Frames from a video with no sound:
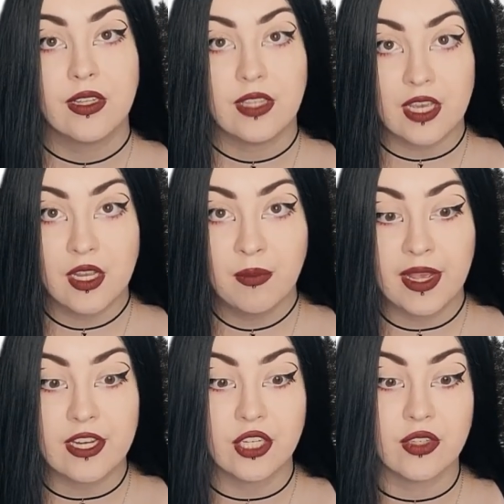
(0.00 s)
The
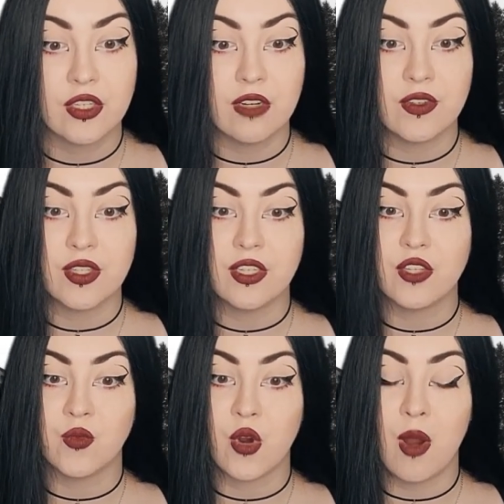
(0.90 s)
inpatient
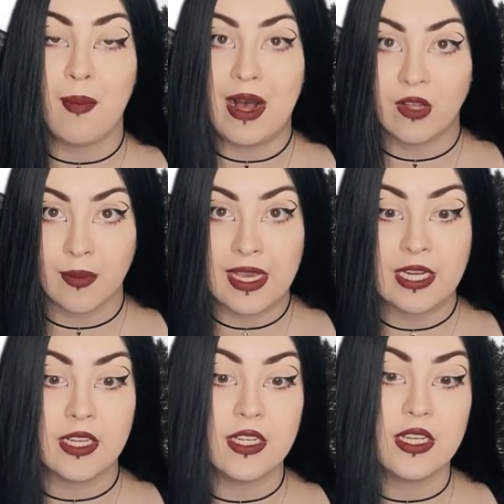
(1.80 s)
services were
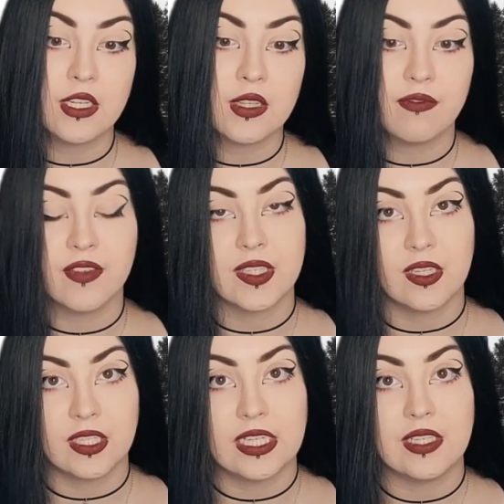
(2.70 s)
amalgamated into the
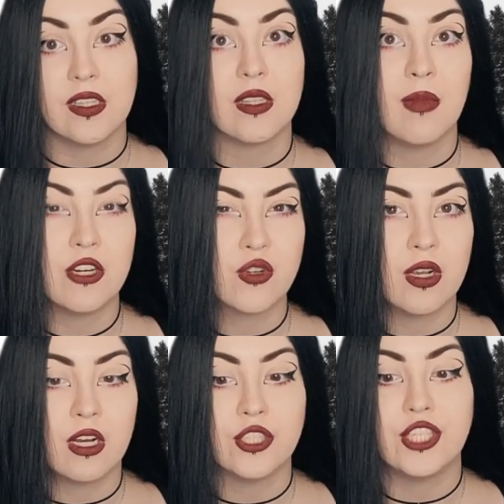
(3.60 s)
facilities at the
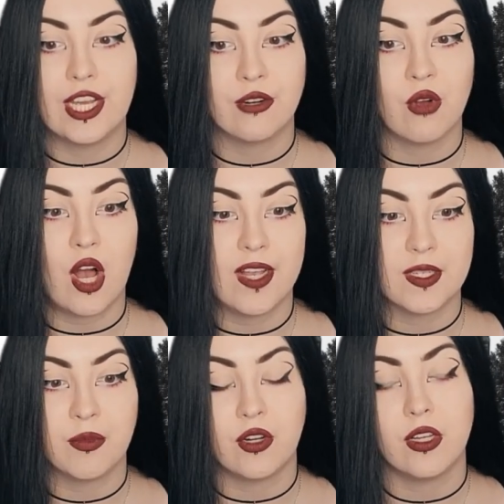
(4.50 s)
Montreal General
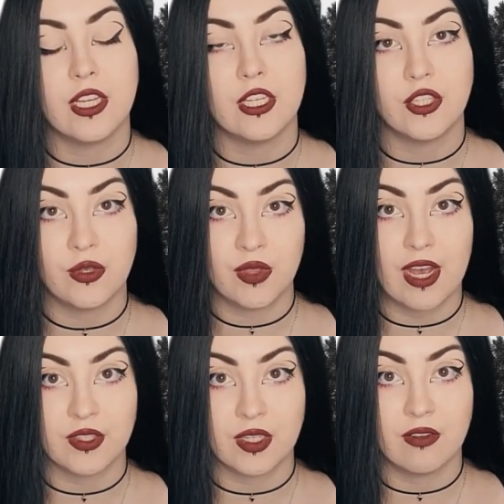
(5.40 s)
Hospital in
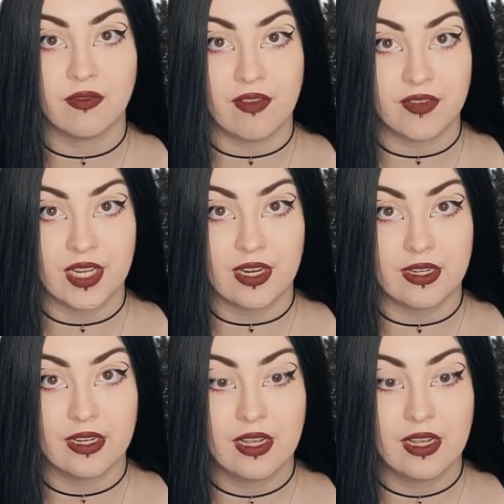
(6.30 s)
2015.